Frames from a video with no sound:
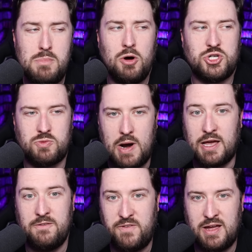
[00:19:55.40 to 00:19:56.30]
most
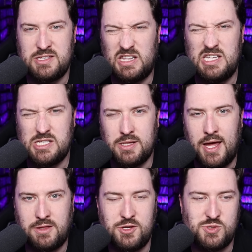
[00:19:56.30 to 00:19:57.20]
Rocky fans at least
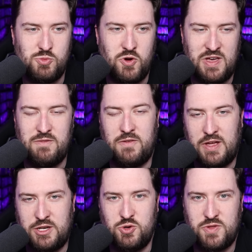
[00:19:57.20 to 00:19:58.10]
like this movie, even if
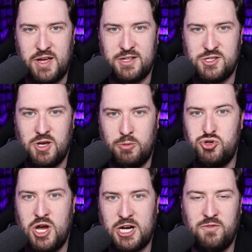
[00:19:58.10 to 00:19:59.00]
they do think it's
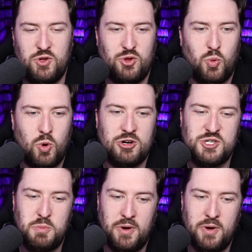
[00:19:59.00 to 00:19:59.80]
objectively the worst.